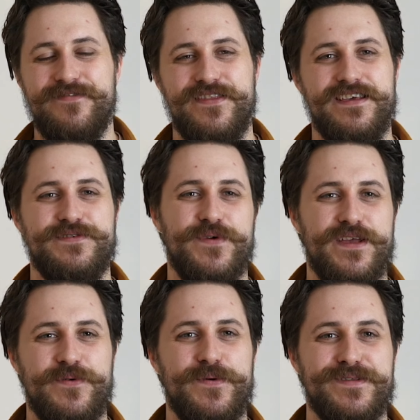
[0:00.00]
for this
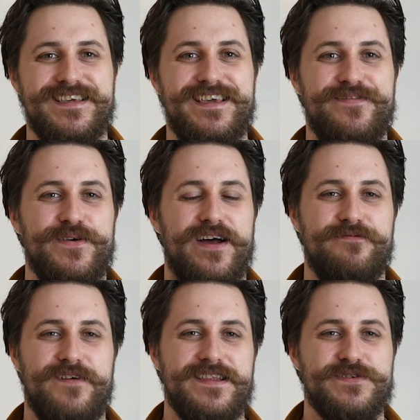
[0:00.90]
week, we want to give you
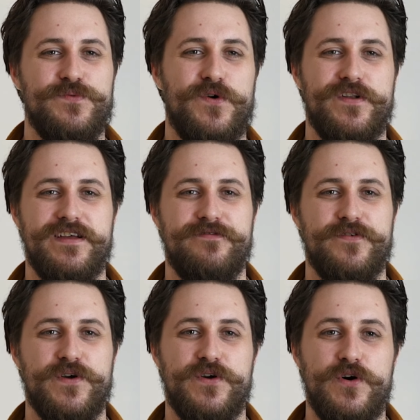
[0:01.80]
advance warning
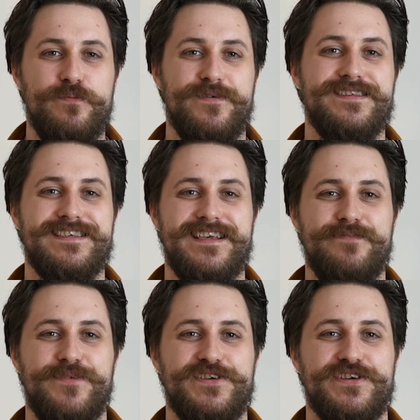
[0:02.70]
for the Come and
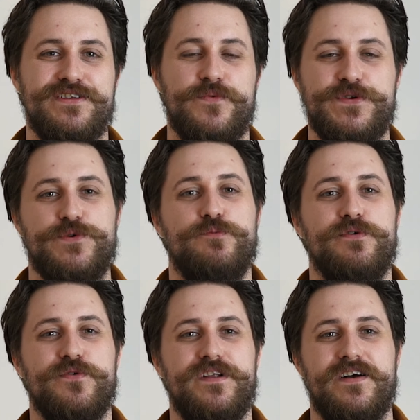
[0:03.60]
See mission, which will
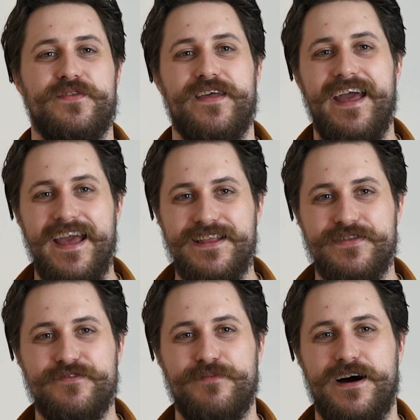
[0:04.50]
be running on the
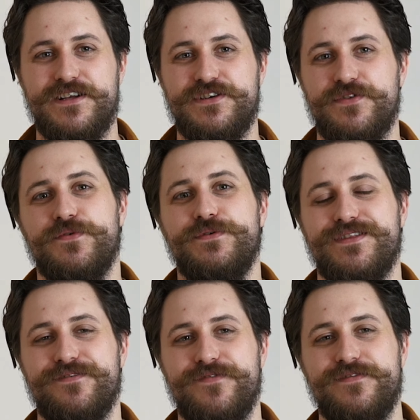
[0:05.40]
8th of March through
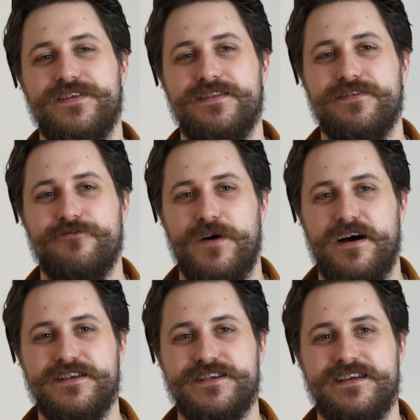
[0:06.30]
to the 15th of
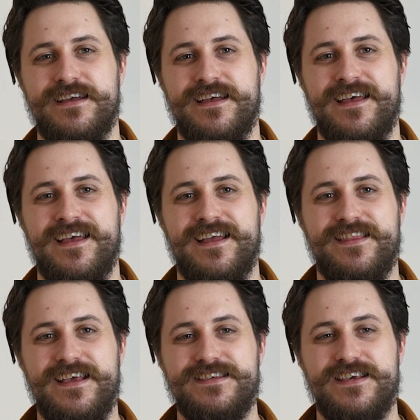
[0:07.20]
March.
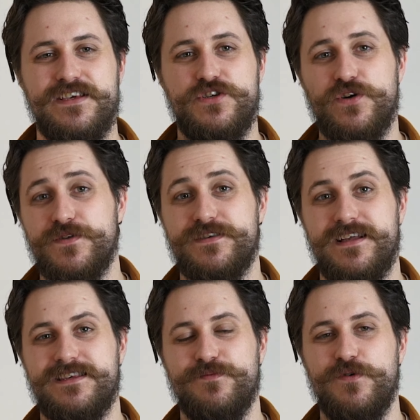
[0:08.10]
This is John
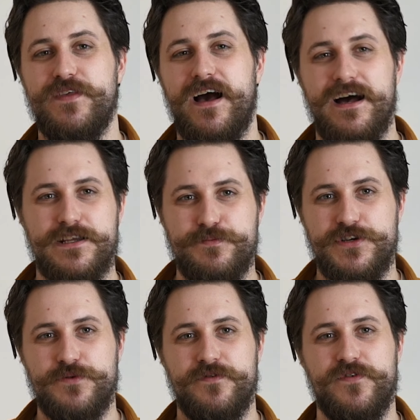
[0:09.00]
Sentamu, the
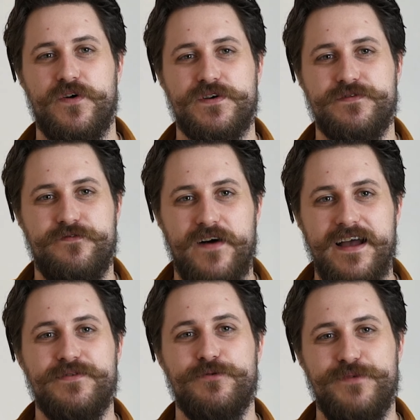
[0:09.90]
Archbishop of York's
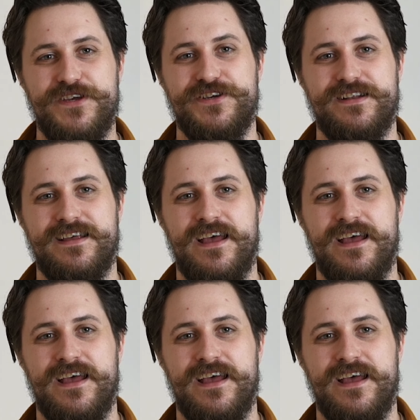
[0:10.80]
final mission,